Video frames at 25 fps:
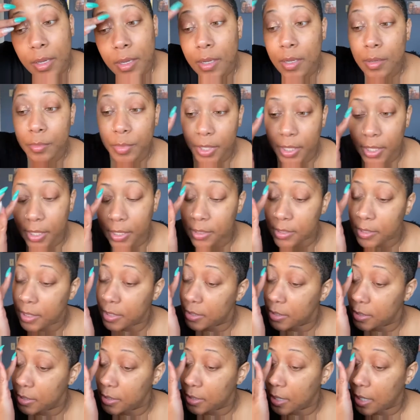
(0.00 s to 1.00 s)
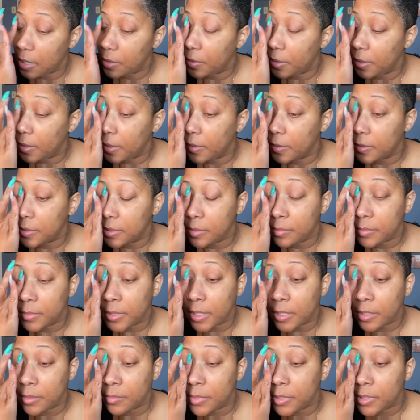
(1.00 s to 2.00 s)
because that's just how it goes
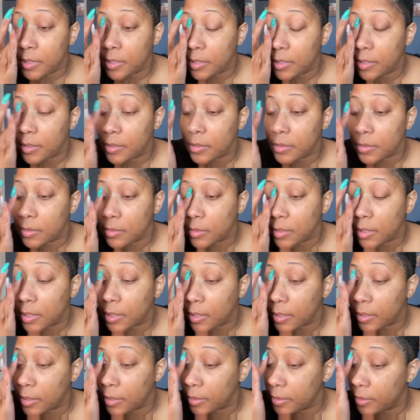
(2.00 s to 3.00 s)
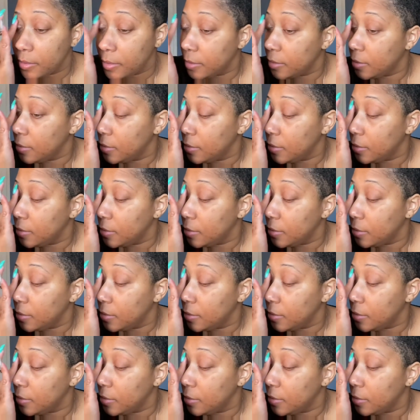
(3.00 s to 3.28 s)
sometimes. Okay.